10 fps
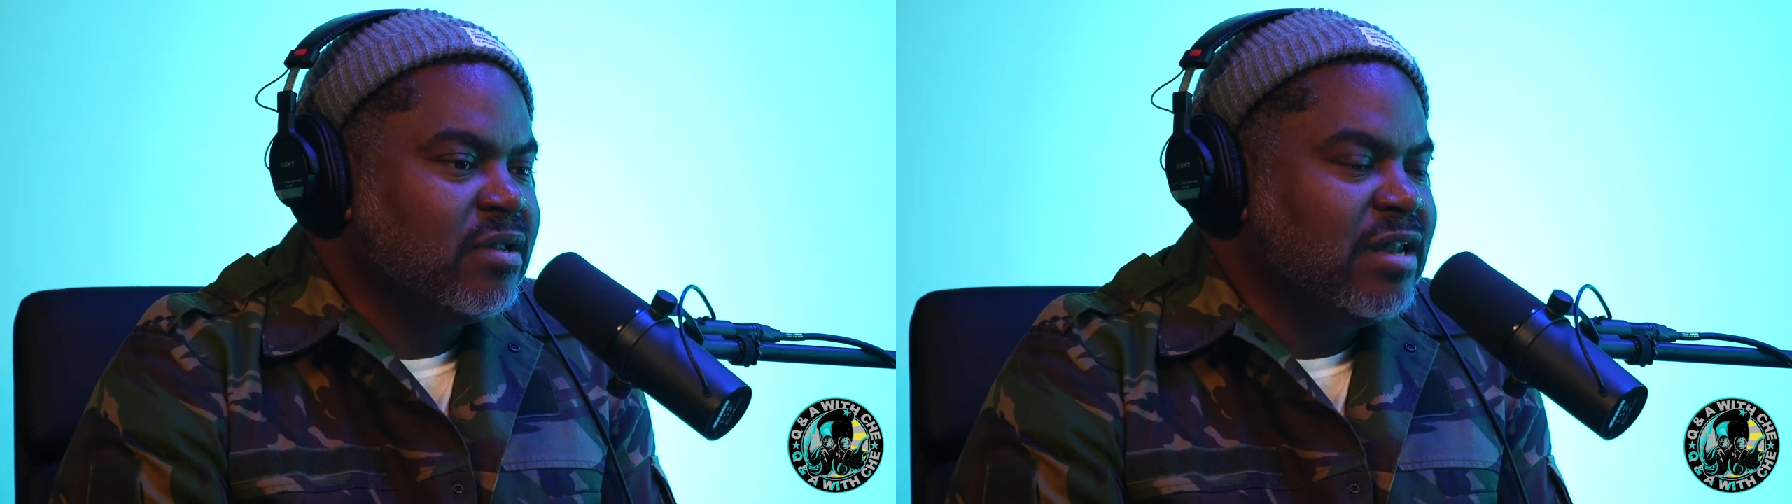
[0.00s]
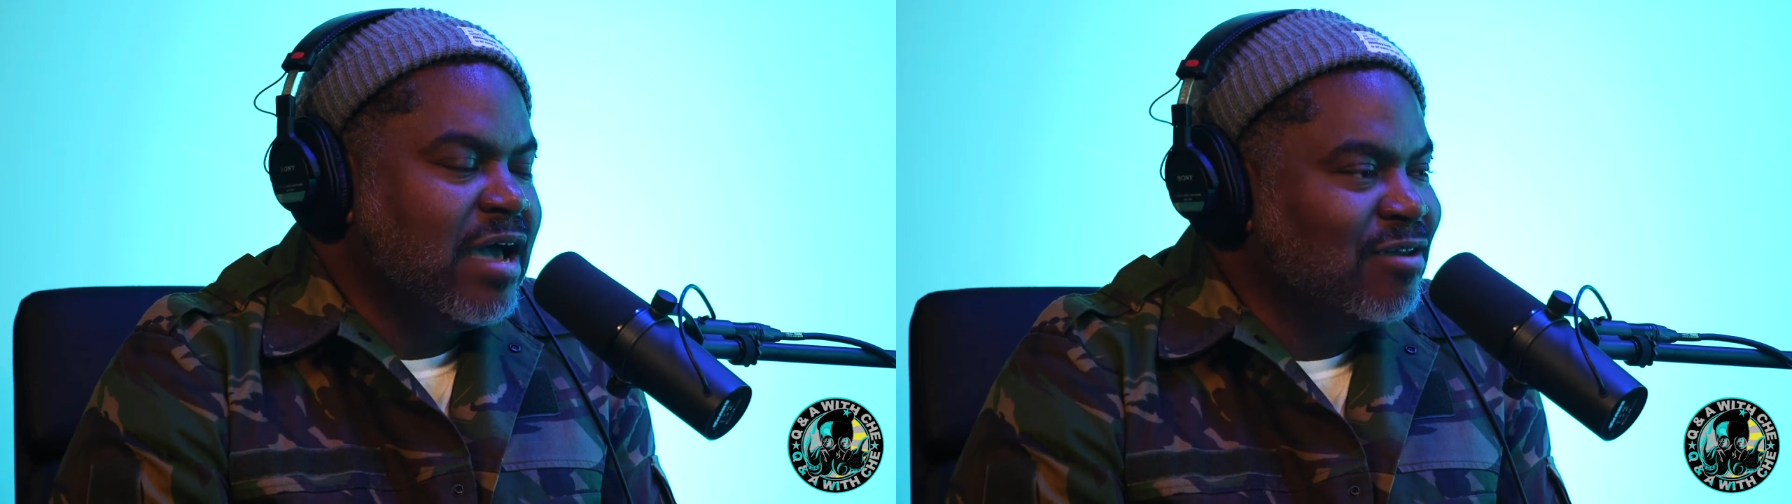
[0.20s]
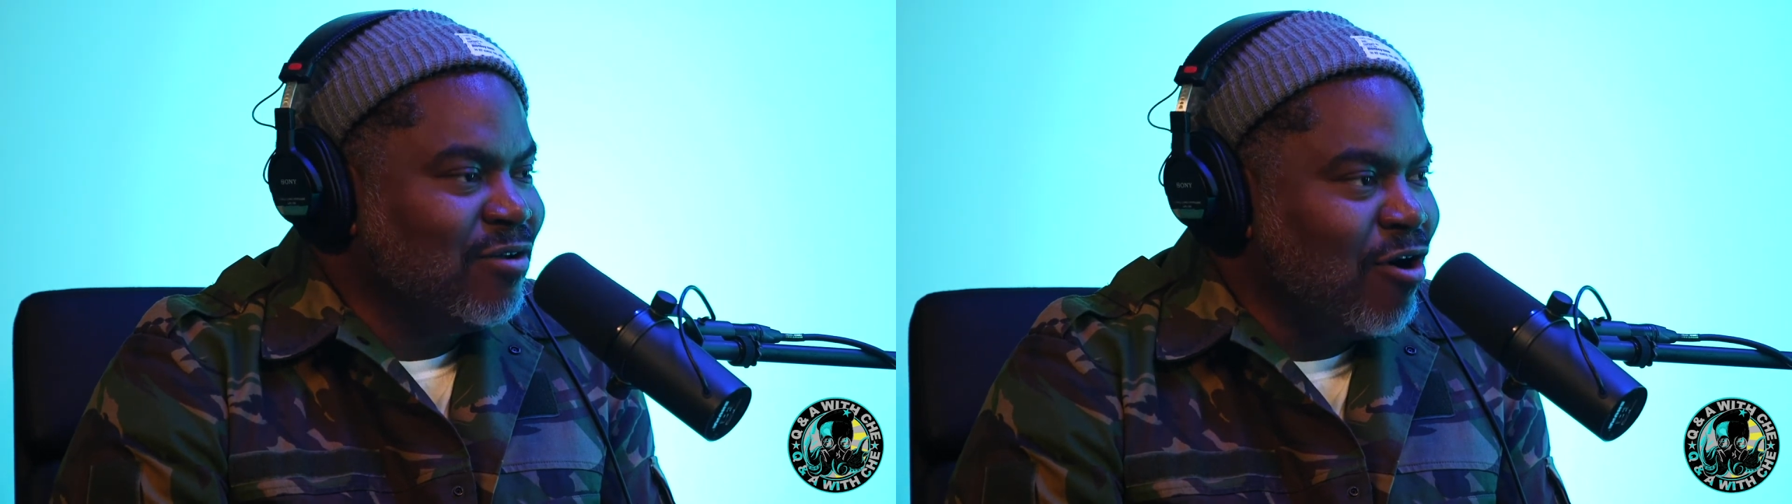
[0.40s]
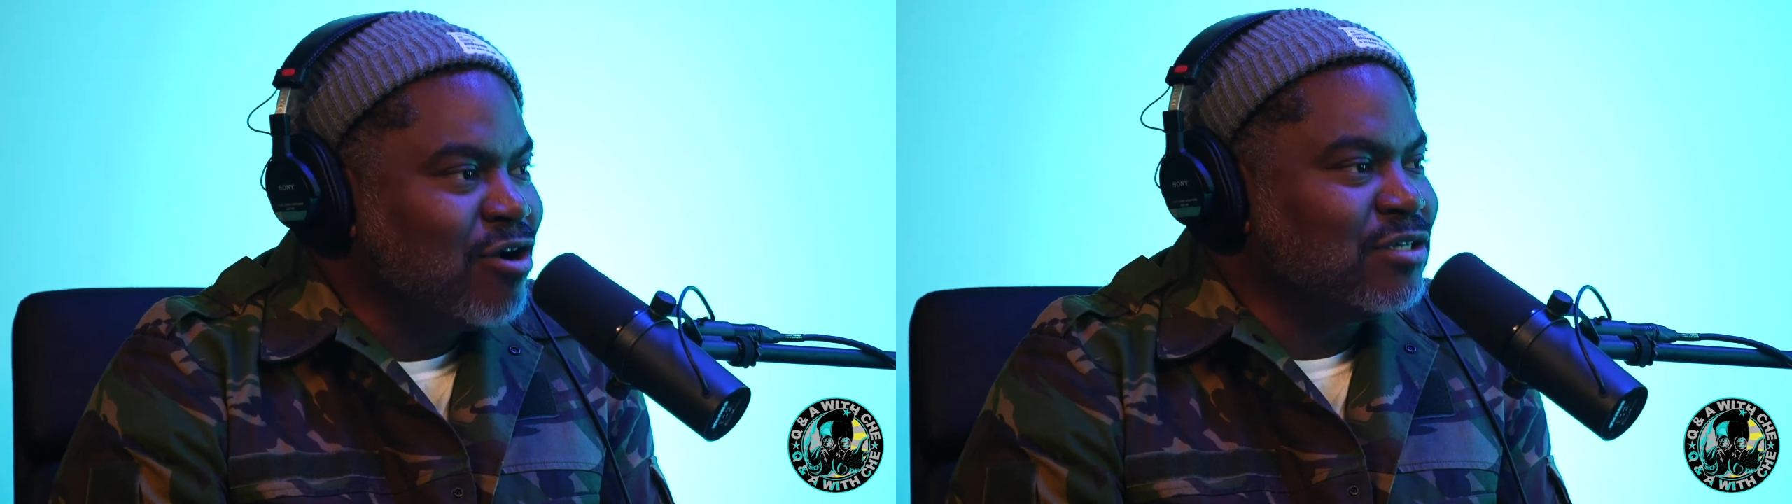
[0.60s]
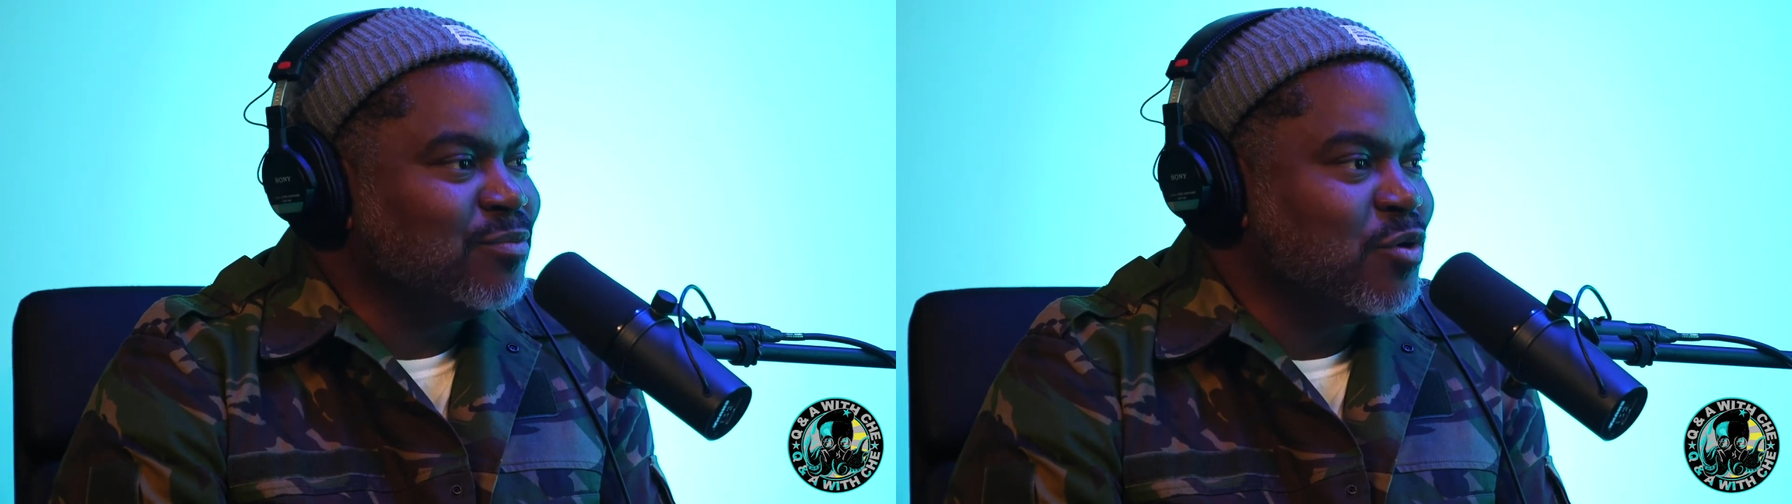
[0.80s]
now you're in
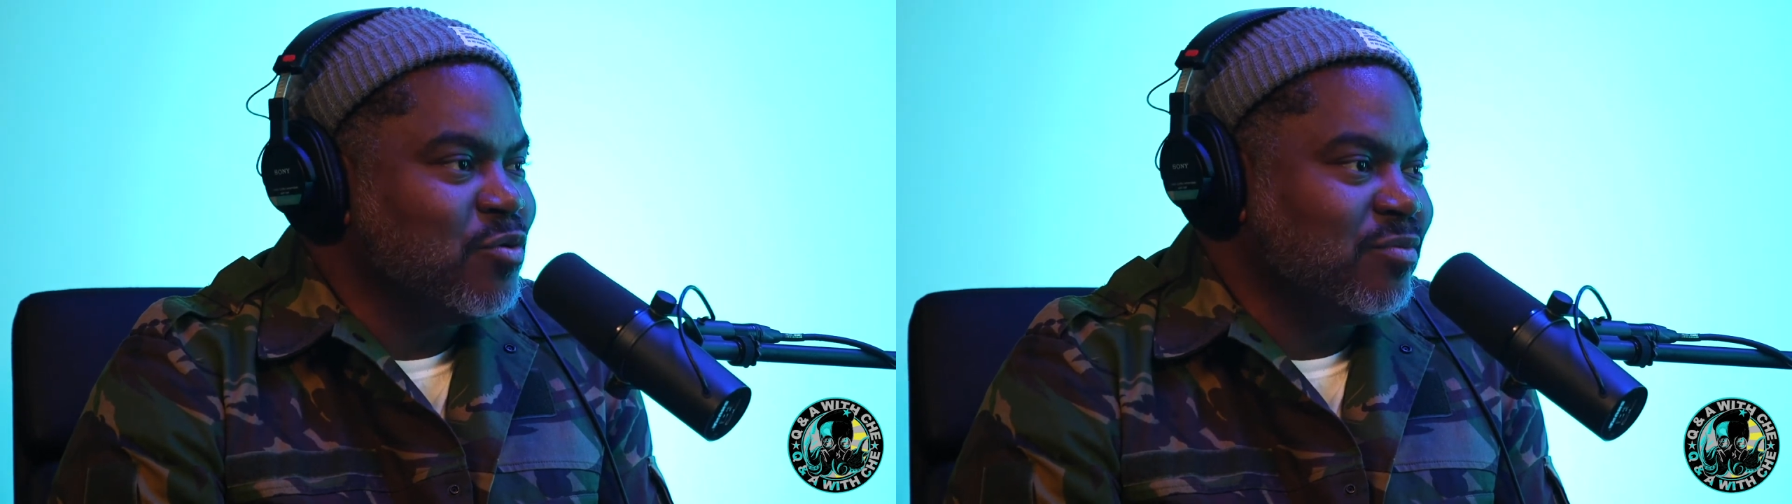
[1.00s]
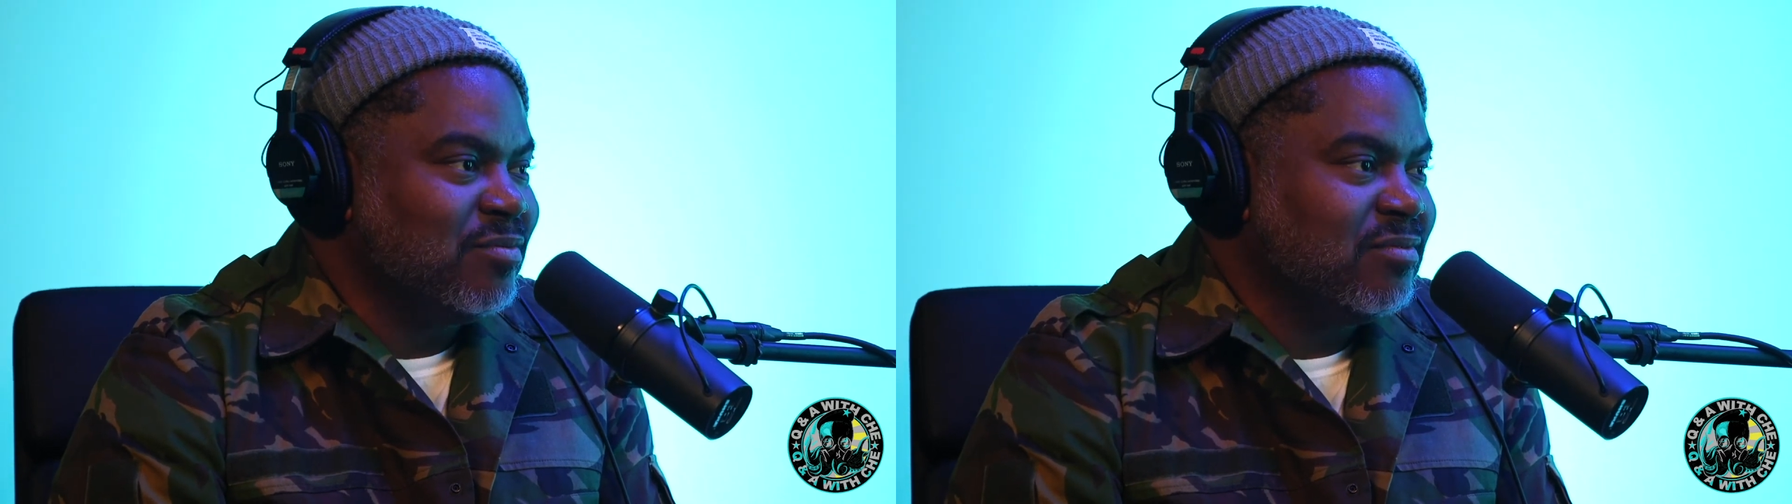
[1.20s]
artist mode.